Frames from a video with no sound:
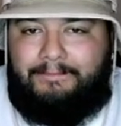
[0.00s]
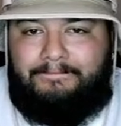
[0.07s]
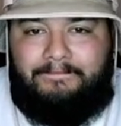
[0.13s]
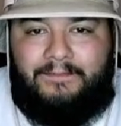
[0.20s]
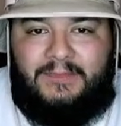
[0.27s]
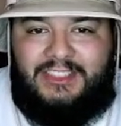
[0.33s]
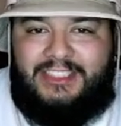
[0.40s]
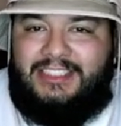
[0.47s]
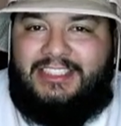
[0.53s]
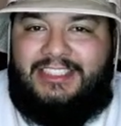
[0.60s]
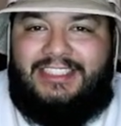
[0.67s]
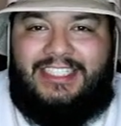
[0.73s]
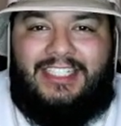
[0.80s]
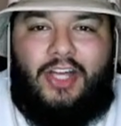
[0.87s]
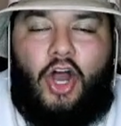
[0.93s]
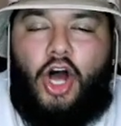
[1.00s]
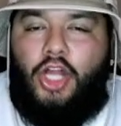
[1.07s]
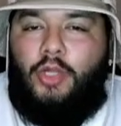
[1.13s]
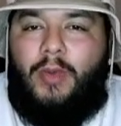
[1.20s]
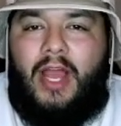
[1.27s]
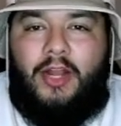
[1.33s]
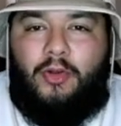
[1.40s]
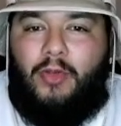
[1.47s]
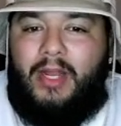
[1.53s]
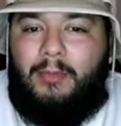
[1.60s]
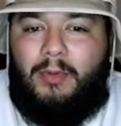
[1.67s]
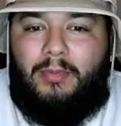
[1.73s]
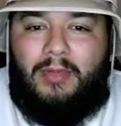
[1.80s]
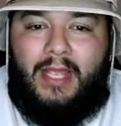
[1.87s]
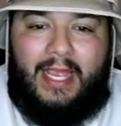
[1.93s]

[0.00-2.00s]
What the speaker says: just all around incredible play.